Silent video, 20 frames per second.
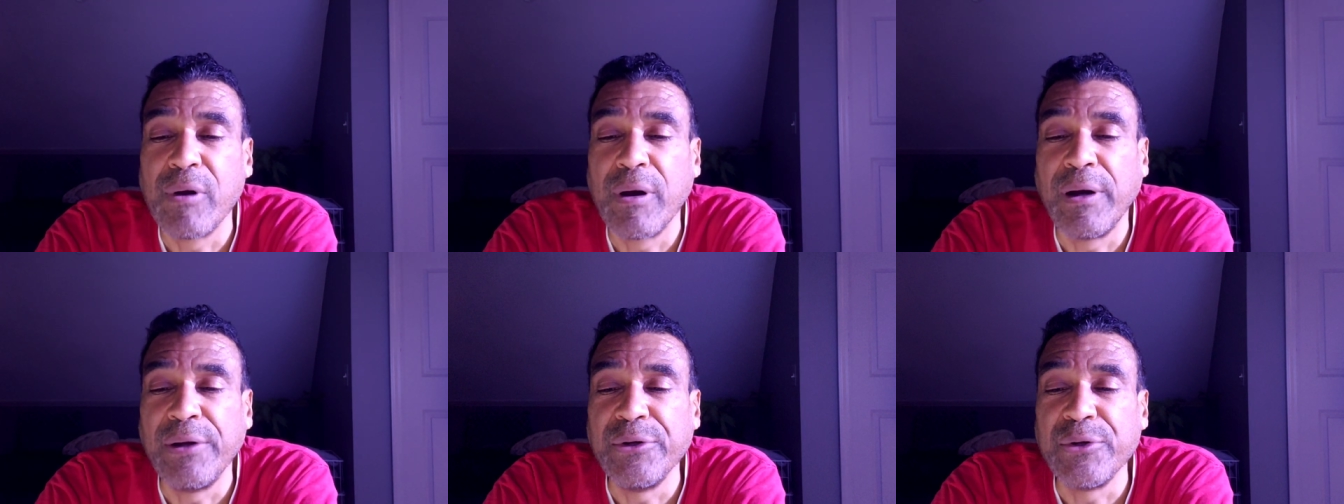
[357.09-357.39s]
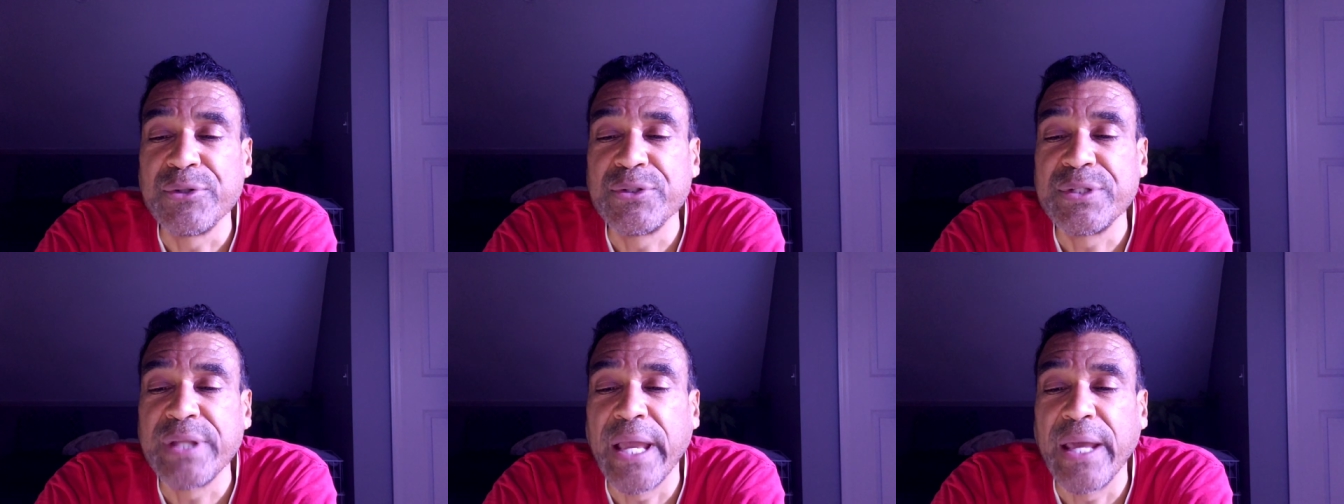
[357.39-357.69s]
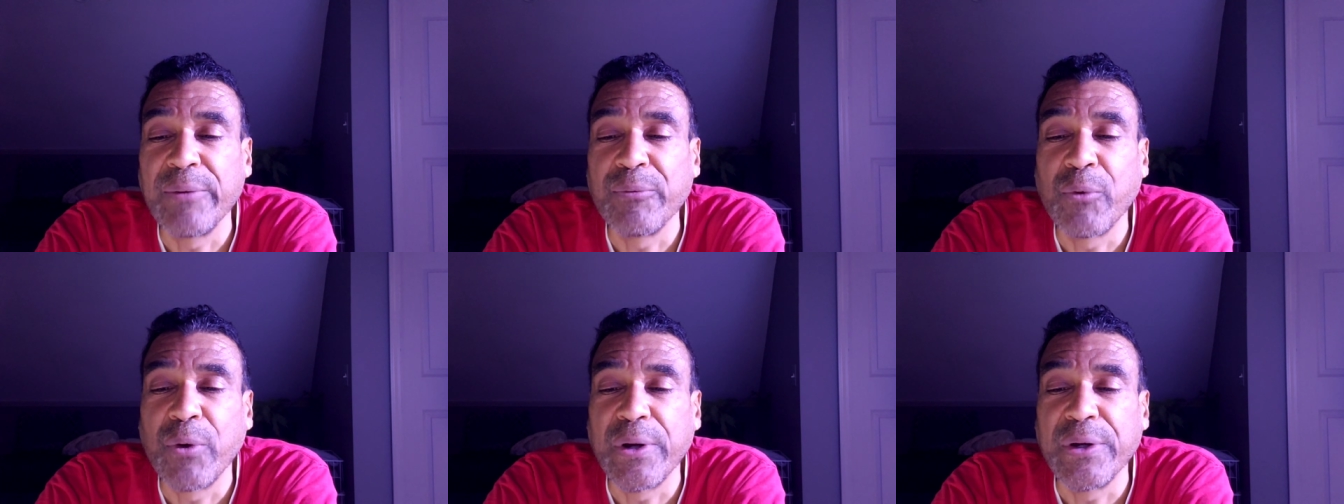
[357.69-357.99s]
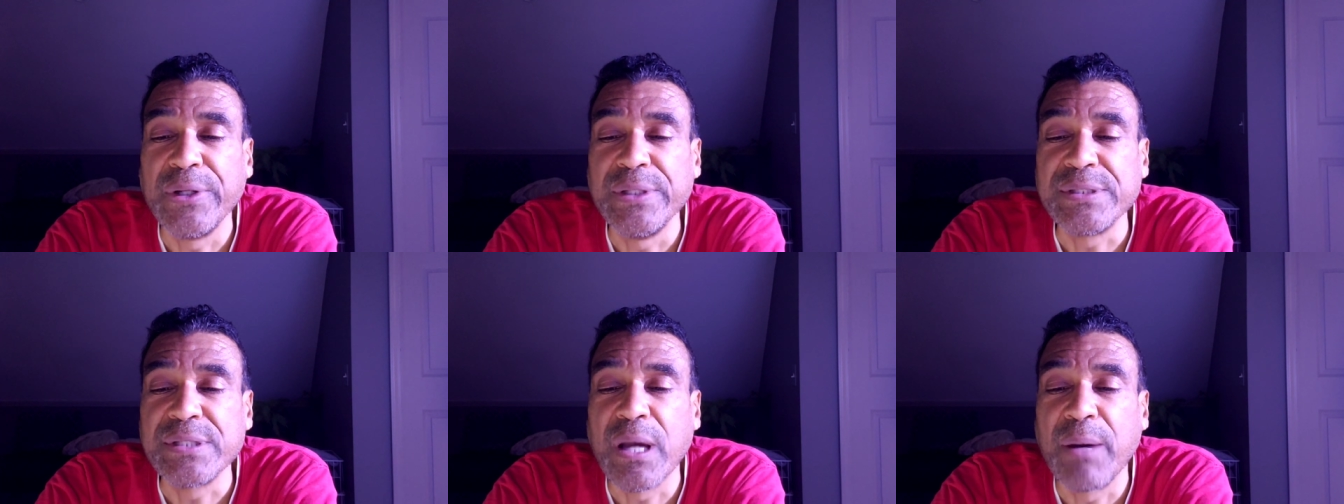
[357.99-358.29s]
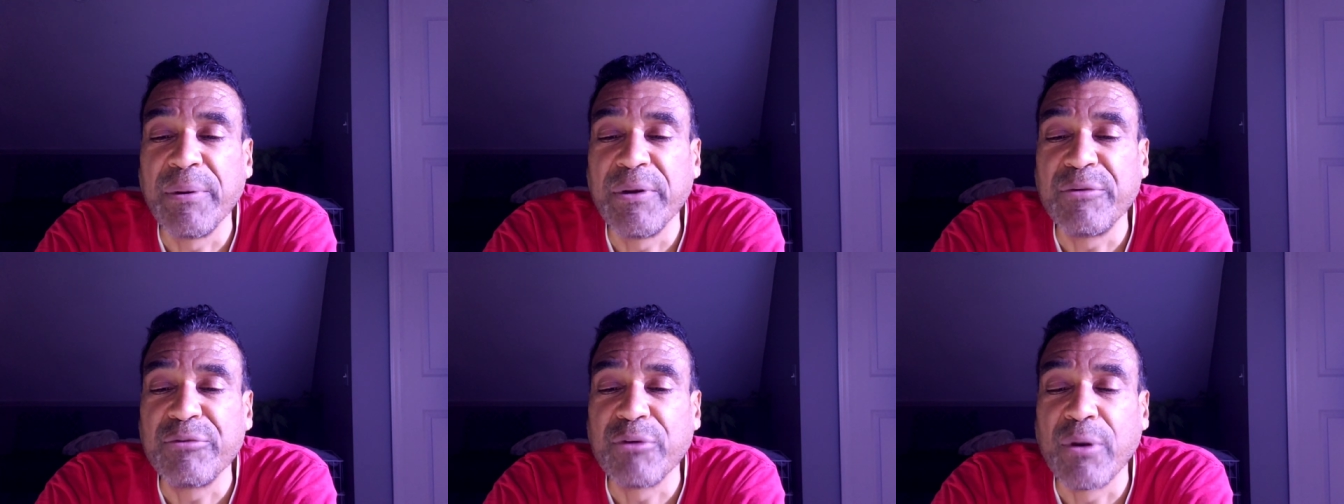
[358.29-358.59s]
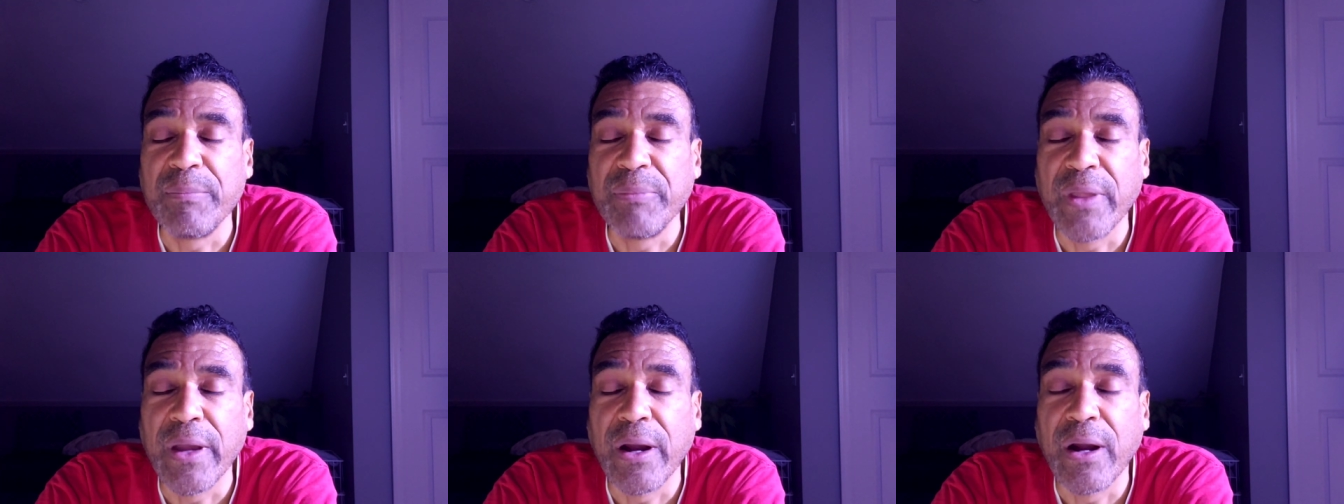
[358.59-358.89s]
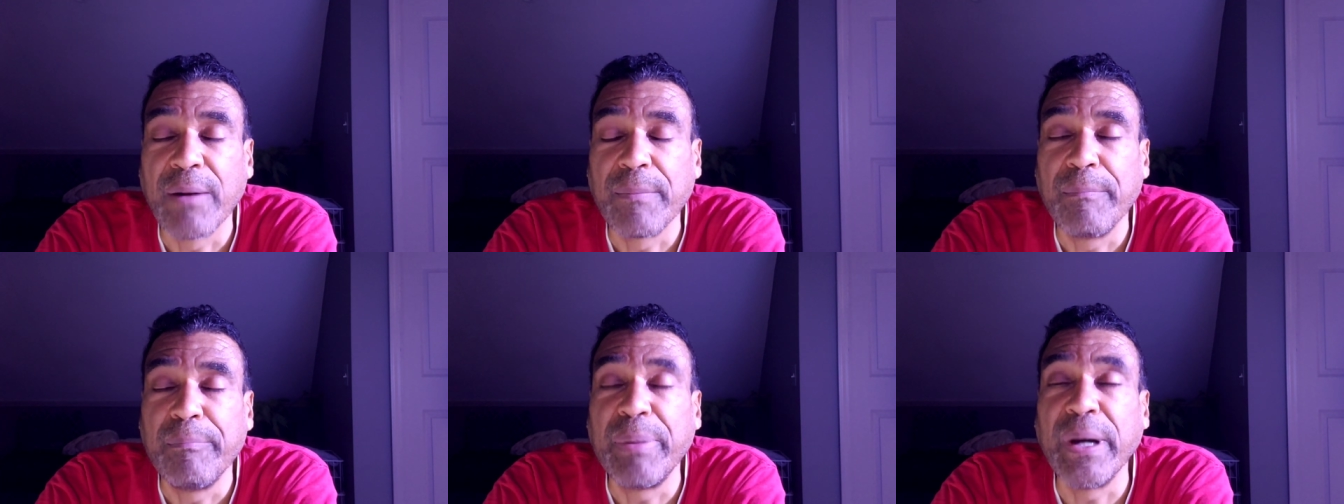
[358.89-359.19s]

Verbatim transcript: understand where he's coming from there.